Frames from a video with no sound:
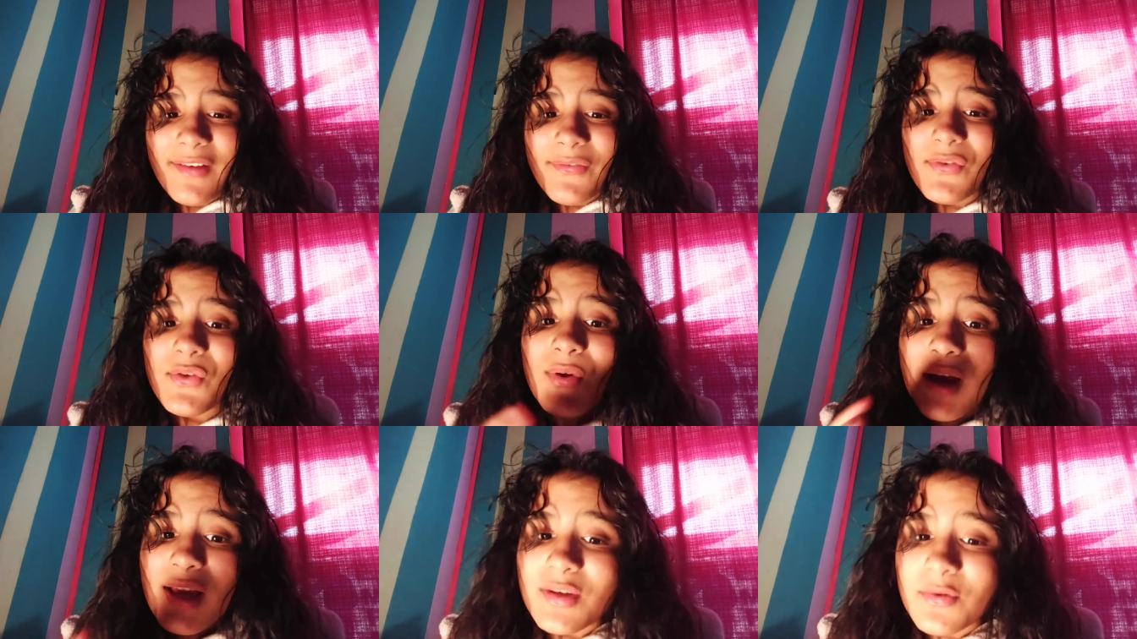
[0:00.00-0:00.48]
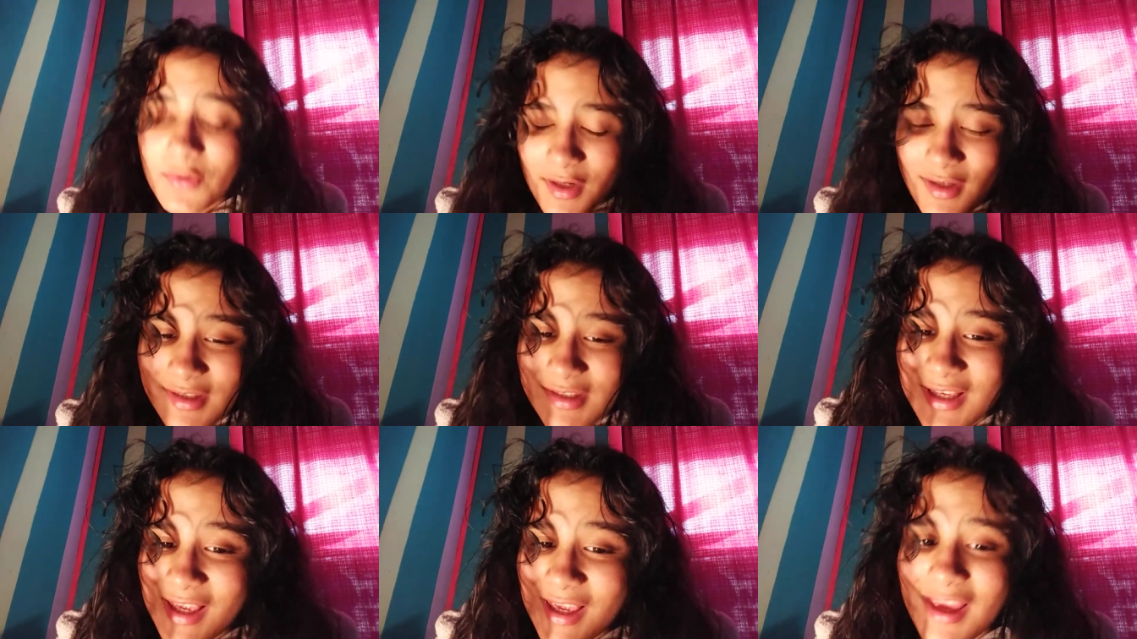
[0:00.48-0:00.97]
if you guys want
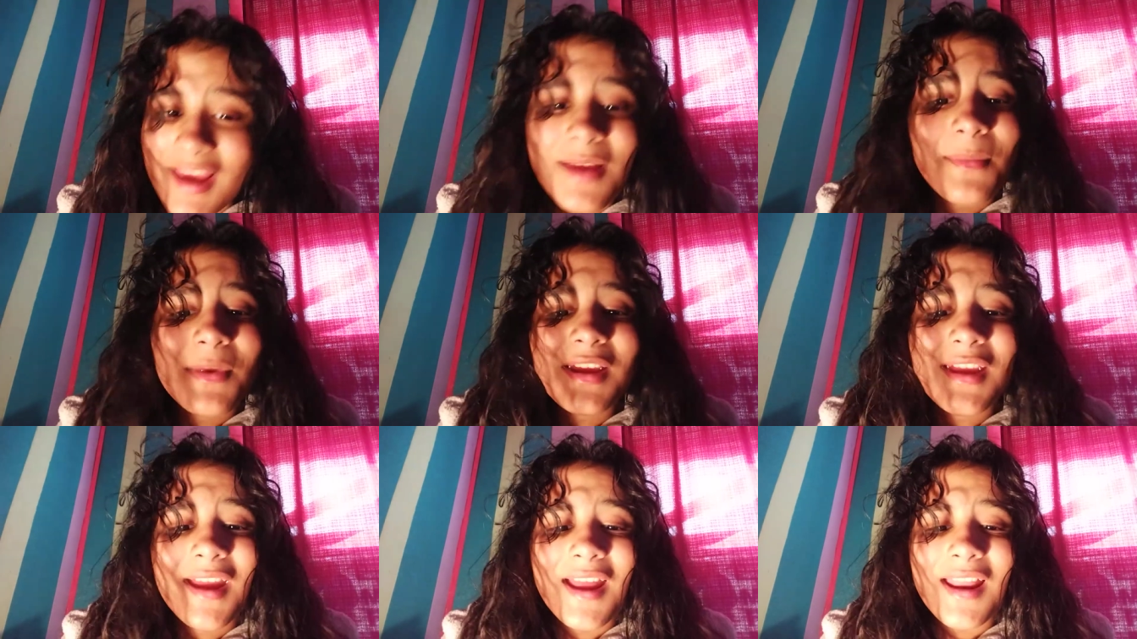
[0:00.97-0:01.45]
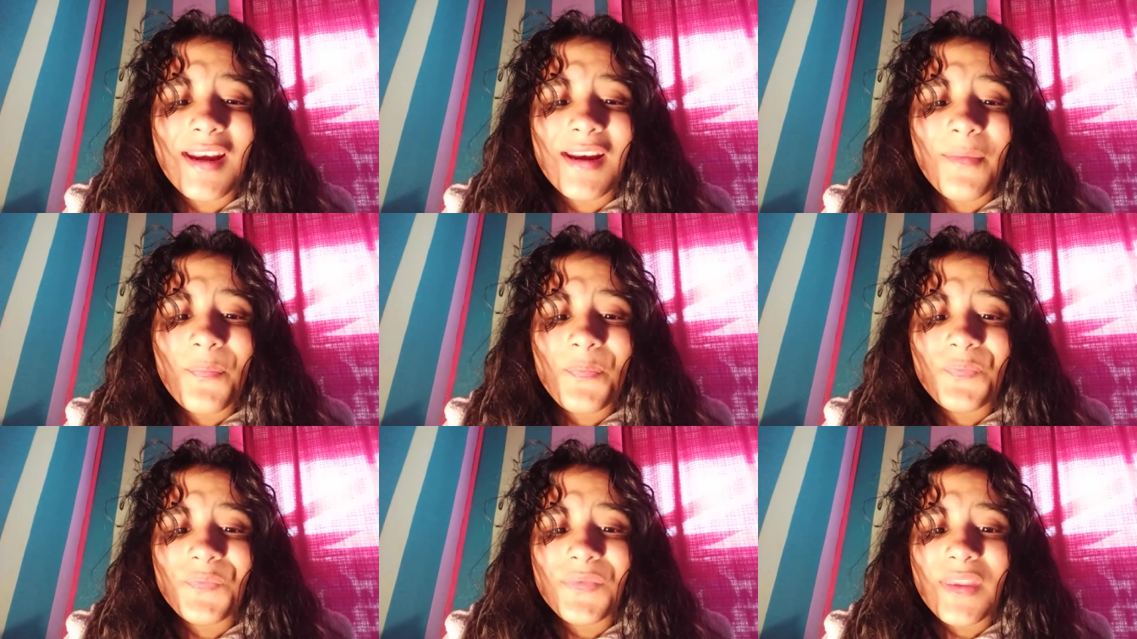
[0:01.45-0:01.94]
to see him again,
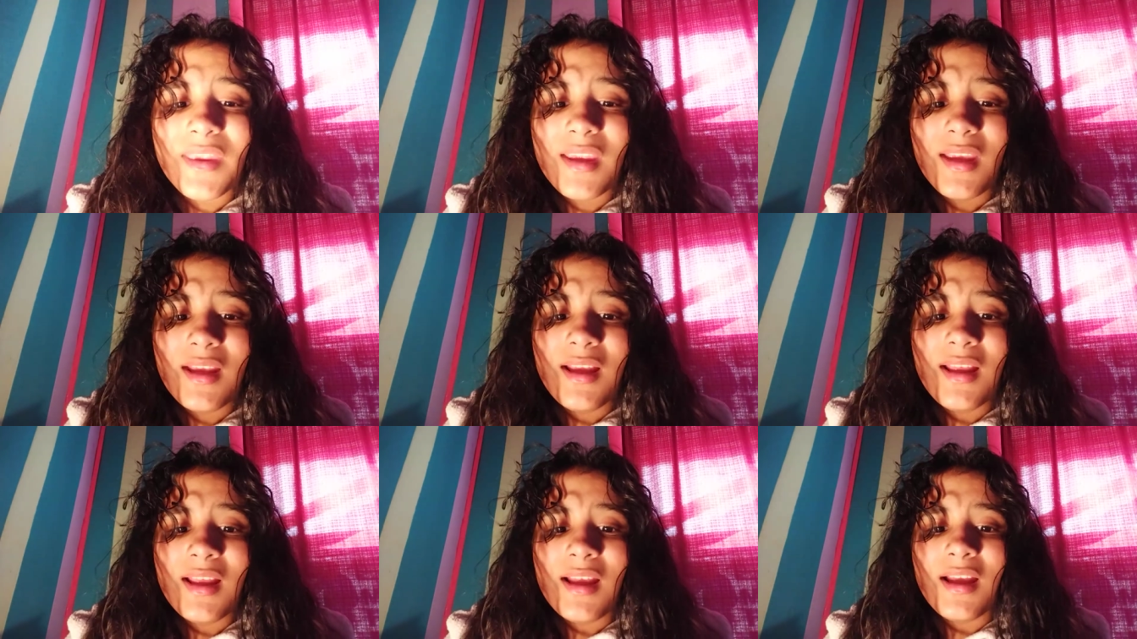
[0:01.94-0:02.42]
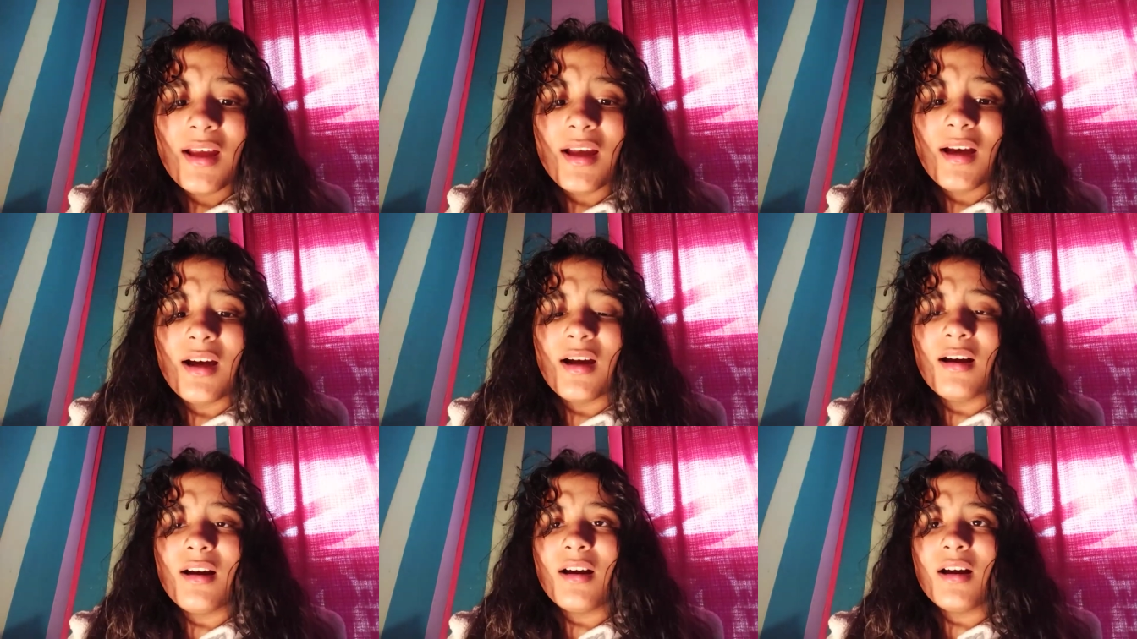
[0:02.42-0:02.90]

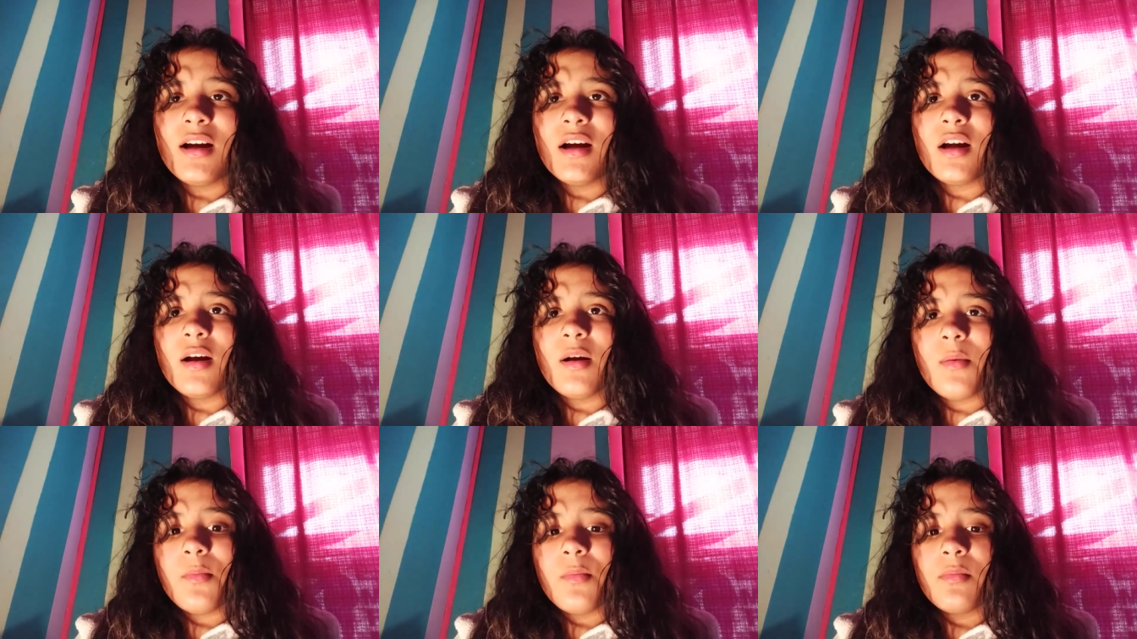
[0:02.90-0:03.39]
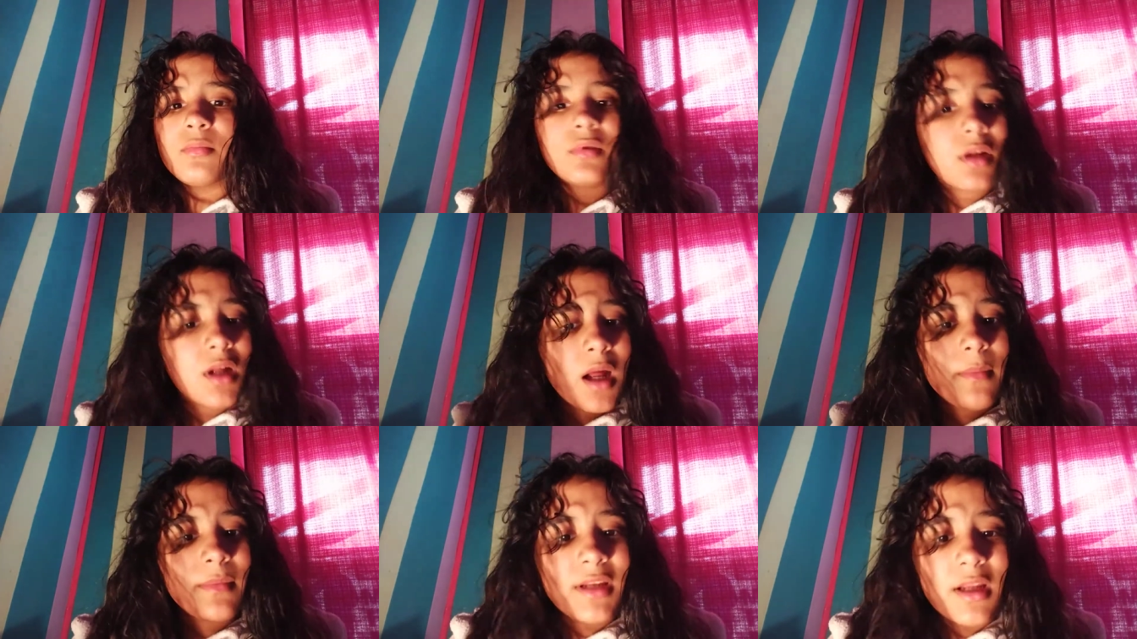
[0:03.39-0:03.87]
um,
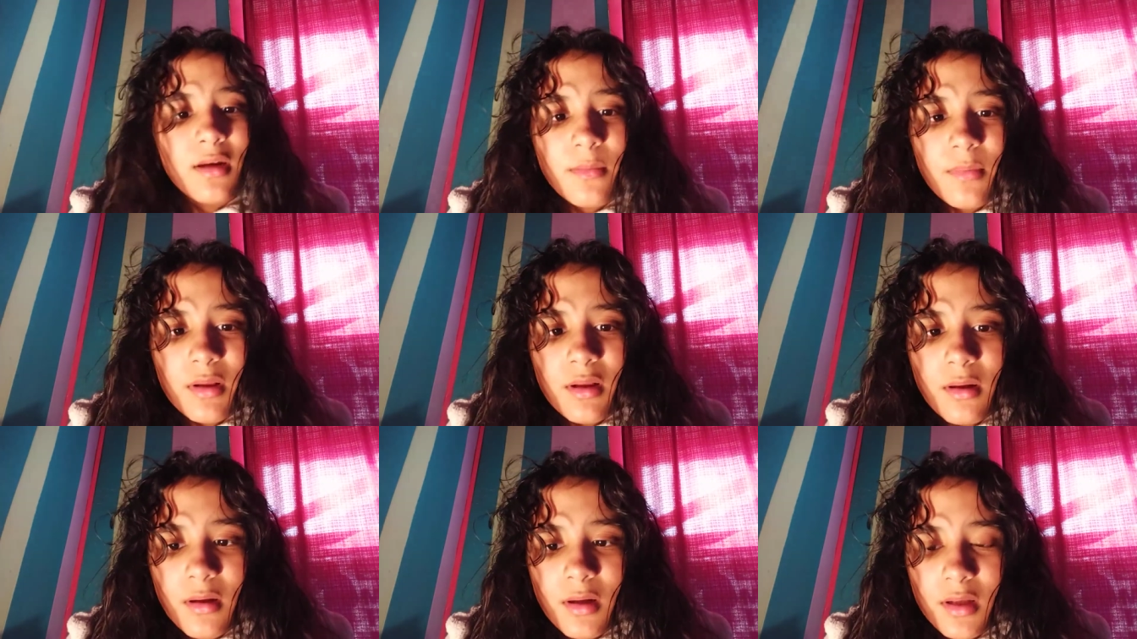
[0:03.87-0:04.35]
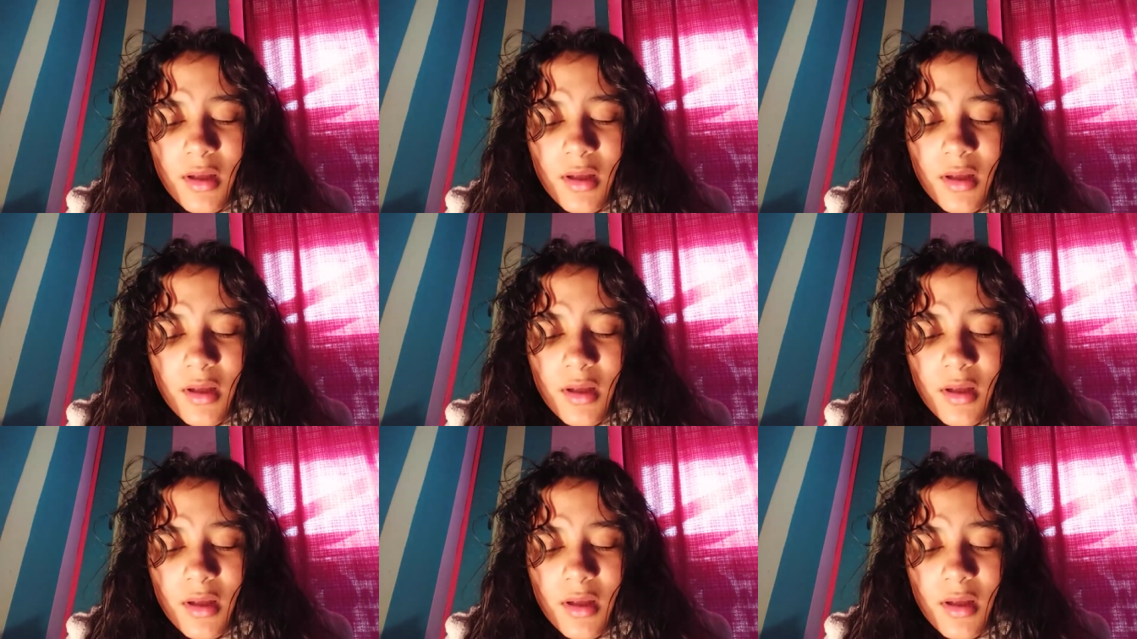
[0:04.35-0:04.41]
comment down below.